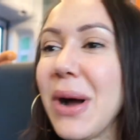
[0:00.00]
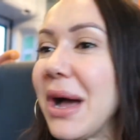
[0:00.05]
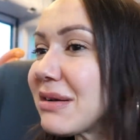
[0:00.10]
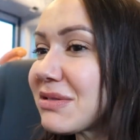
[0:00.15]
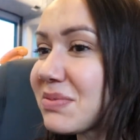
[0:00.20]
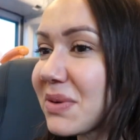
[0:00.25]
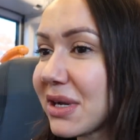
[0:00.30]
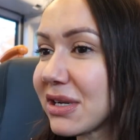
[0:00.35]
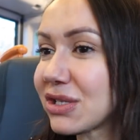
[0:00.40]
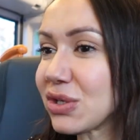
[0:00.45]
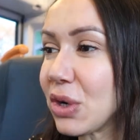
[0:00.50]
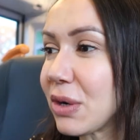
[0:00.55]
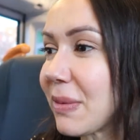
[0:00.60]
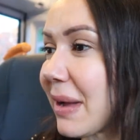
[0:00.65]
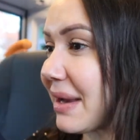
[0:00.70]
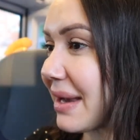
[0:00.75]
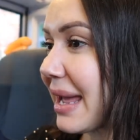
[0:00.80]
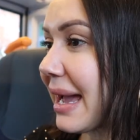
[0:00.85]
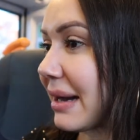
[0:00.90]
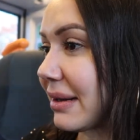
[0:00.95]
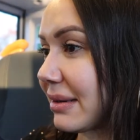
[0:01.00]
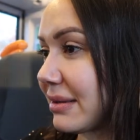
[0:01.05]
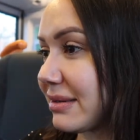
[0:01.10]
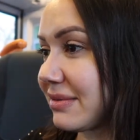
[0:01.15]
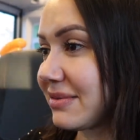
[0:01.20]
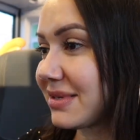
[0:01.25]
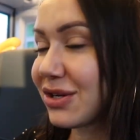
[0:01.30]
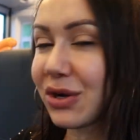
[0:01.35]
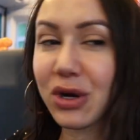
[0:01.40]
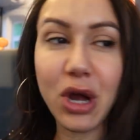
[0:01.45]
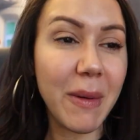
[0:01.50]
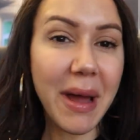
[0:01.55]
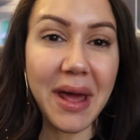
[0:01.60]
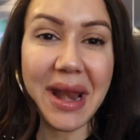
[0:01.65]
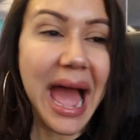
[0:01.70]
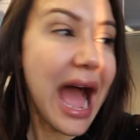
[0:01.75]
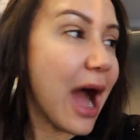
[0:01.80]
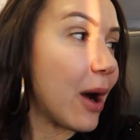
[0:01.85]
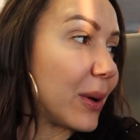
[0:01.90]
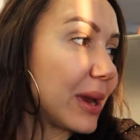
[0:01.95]
what else are we going to talk about now? We've still got about
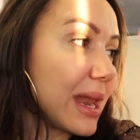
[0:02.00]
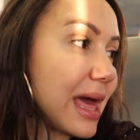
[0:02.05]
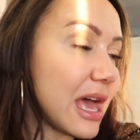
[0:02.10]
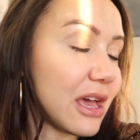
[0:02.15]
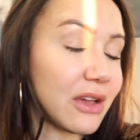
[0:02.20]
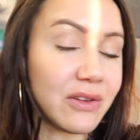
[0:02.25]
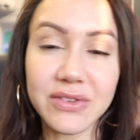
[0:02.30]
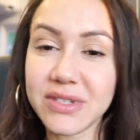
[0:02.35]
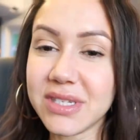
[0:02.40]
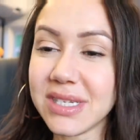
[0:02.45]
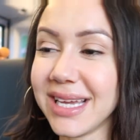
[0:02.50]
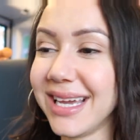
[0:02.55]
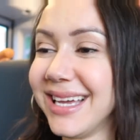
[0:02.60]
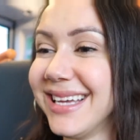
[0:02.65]
an hour left. Oh